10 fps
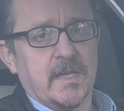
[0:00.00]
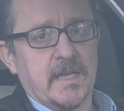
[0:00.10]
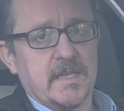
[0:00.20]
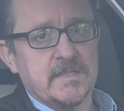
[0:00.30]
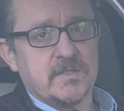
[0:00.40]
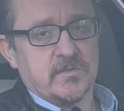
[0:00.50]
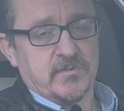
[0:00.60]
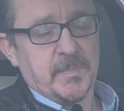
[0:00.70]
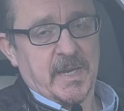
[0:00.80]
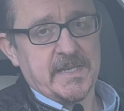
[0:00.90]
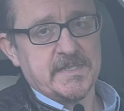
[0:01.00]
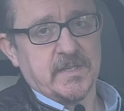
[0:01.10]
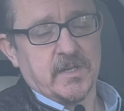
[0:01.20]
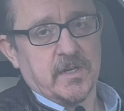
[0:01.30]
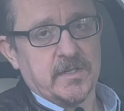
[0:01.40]
is to replace
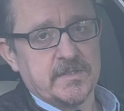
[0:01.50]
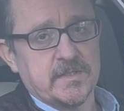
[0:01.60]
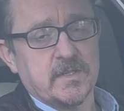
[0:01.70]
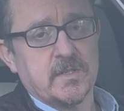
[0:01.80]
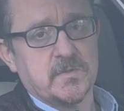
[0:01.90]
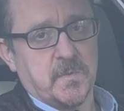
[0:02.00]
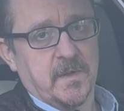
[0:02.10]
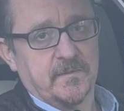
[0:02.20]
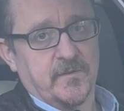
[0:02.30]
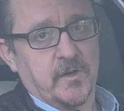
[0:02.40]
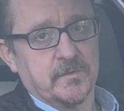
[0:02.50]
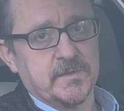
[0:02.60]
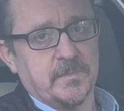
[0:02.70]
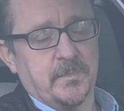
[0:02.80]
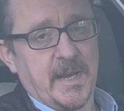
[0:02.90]
the car's
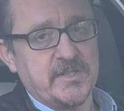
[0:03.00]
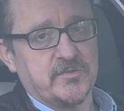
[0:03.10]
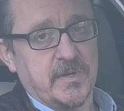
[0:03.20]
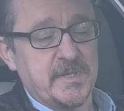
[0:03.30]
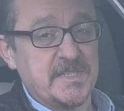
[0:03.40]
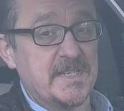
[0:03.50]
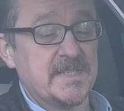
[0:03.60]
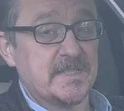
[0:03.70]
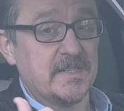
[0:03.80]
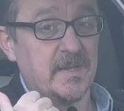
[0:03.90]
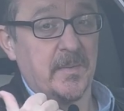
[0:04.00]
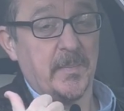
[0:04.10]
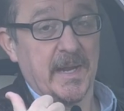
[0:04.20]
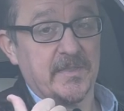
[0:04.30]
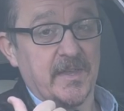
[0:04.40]
12-volt battery, which is
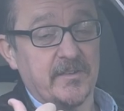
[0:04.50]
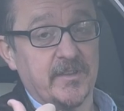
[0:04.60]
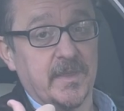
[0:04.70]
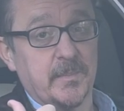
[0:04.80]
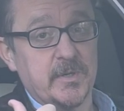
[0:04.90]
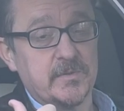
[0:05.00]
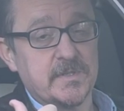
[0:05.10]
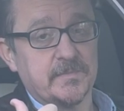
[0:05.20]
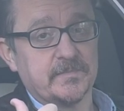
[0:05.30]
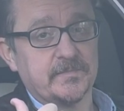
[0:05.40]
back there in the boot.